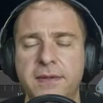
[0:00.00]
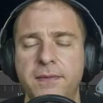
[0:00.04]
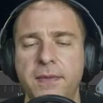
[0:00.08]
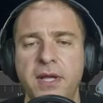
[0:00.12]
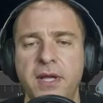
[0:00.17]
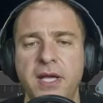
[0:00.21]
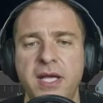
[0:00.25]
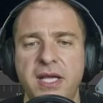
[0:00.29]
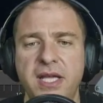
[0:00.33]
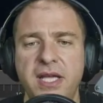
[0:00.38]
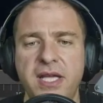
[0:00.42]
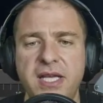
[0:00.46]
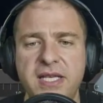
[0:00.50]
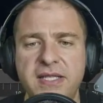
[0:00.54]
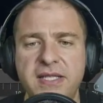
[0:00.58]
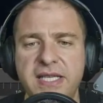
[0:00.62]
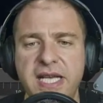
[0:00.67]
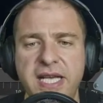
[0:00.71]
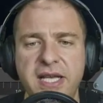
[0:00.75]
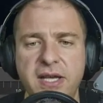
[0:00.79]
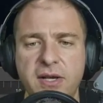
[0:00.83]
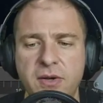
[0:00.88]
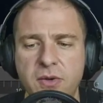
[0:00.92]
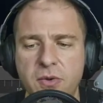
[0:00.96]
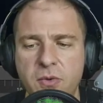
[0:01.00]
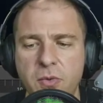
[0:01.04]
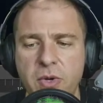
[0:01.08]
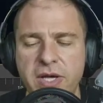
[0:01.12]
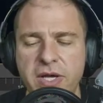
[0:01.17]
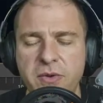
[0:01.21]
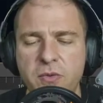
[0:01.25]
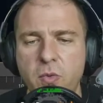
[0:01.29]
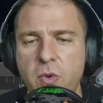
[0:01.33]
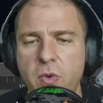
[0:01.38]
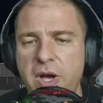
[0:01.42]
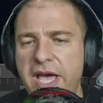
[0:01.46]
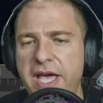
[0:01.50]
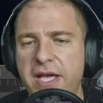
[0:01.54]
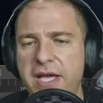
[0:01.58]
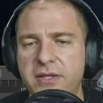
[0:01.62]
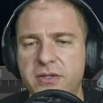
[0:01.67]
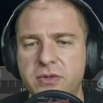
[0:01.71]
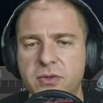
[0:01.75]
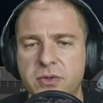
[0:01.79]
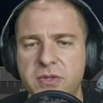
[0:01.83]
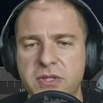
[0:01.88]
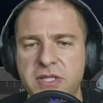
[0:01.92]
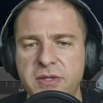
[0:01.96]
is a quick way to
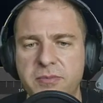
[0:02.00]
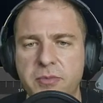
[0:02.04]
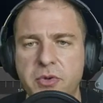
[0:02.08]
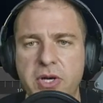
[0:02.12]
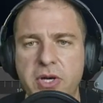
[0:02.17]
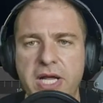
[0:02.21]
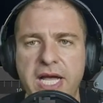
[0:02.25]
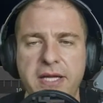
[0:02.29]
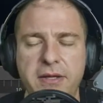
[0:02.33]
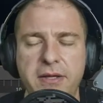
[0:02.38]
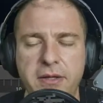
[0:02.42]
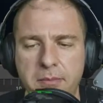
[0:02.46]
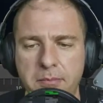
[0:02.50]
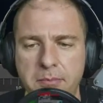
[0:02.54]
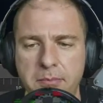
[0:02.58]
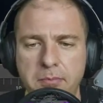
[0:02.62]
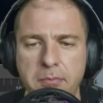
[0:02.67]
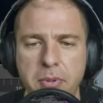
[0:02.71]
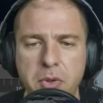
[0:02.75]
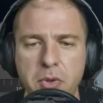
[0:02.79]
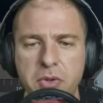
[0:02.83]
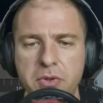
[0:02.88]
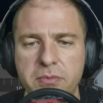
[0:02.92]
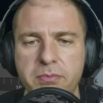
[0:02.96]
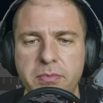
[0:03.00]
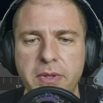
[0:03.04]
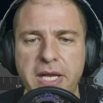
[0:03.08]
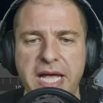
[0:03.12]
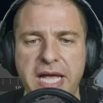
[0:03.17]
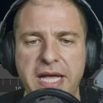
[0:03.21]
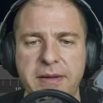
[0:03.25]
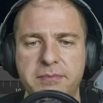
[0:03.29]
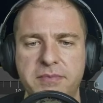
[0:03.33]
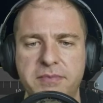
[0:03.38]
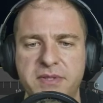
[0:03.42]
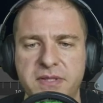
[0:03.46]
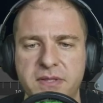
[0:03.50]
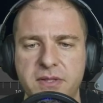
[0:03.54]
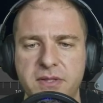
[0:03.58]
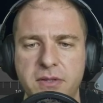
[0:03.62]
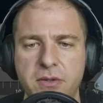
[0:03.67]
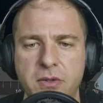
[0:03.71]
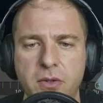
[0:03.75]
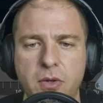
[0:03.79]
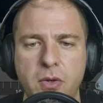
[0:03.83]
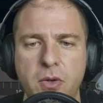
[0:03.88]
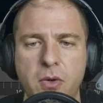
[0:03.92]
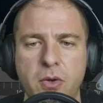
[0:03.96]
simulate bulb lamps
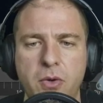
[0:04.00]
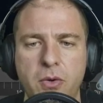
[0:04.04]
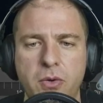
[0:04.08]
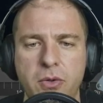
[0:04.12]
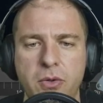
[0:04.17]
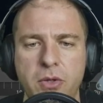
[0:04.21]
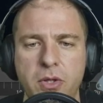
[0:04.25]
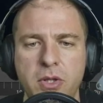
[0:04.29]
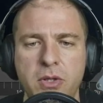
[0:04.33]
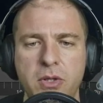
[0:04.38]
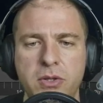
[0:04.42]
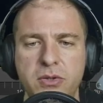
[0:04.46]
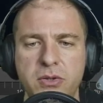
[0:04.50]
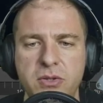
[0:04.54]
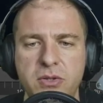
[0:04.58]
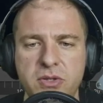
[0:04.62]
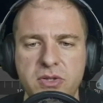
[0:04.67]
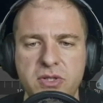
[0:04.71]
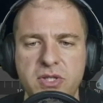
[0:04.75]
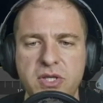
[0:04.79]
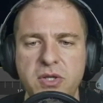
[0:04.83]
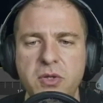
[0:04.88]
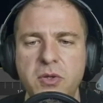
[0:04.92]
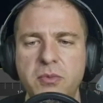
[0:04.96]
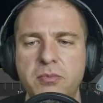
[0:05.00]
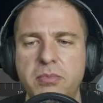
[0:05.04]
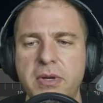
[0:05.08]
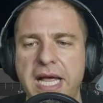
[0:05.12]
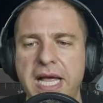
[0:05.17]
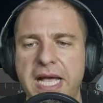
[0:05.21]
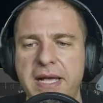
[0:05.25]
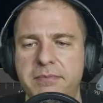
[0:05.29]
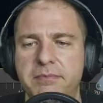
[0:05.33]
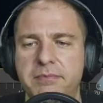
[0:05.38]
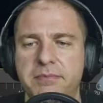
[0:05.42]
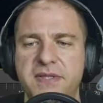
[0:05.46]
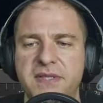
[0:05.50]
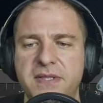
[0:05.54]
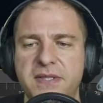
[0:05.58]
or tube lamps.